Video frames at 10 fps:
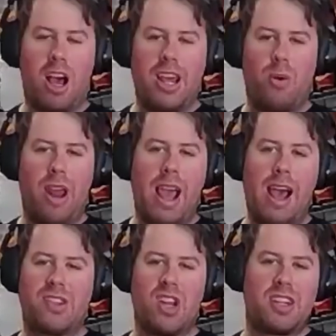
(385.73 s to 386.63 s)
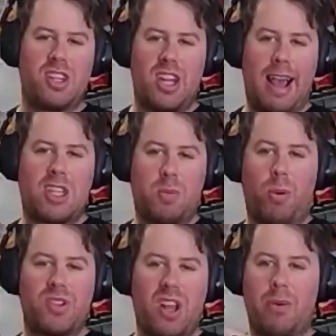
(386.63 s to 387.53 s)
don't have, it's not detachable.
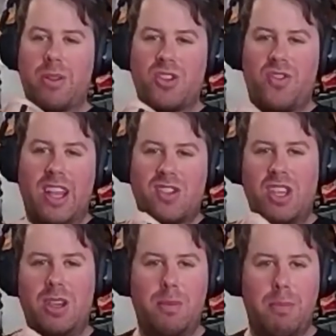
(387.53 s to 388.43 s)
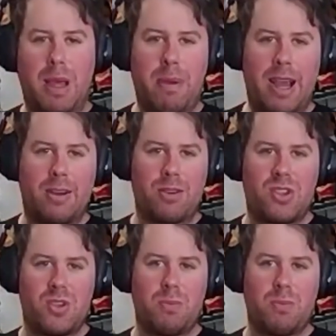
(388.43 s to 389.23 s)
It's not one of those fancy med packs.